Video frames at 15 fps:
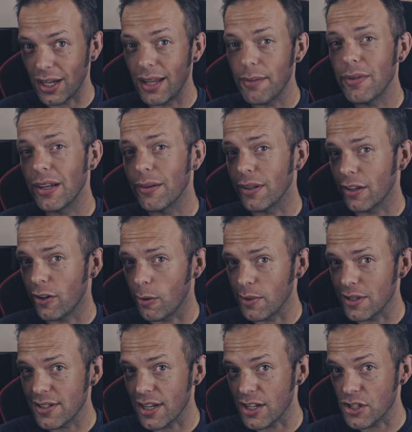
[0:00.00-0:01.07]
Let me know in the
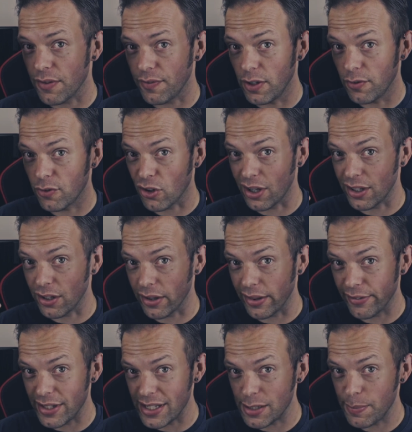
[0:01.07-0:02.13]
comment section if you've tried
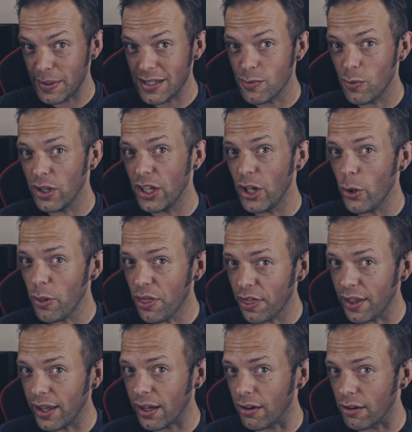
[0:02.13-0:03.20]
either of these beers and what you
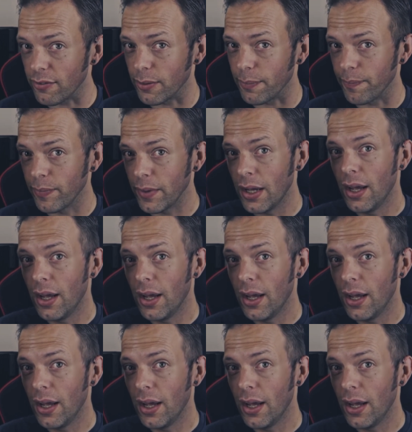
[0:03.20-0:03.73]
think of them.